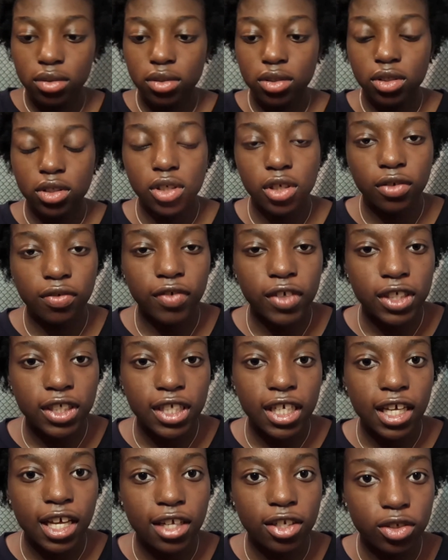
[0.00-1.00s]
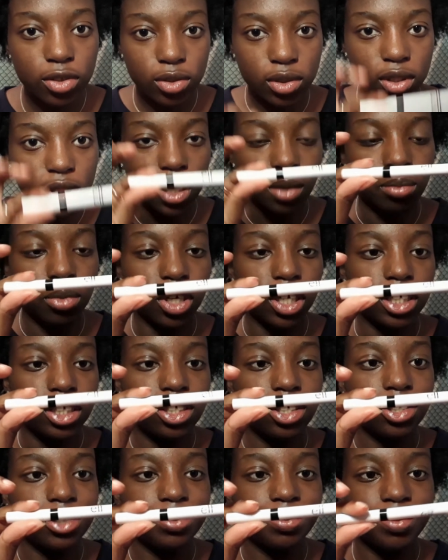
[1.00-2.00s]
So the first thing I do is I
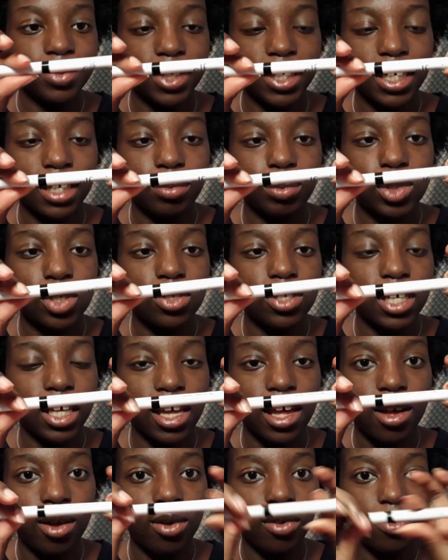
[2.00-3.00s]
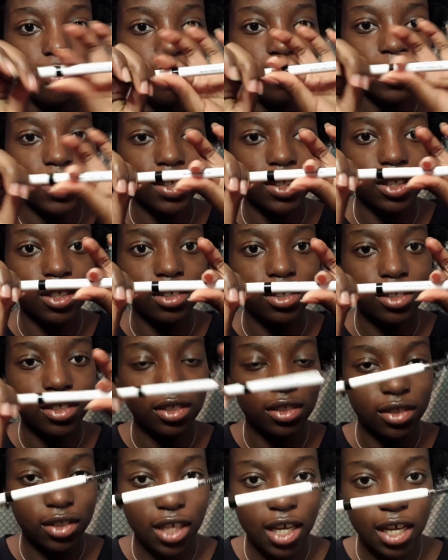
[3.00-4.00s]
brush, and I'm using e.l.f.
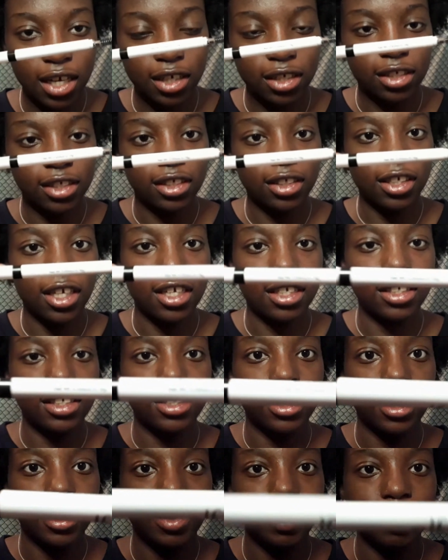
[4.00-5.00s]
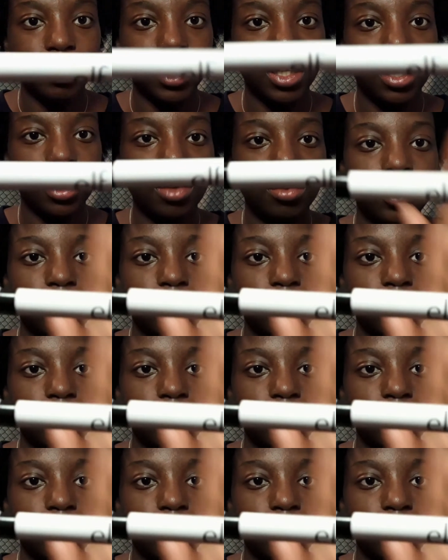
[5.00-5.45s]
It's kind of disgusting, but I'm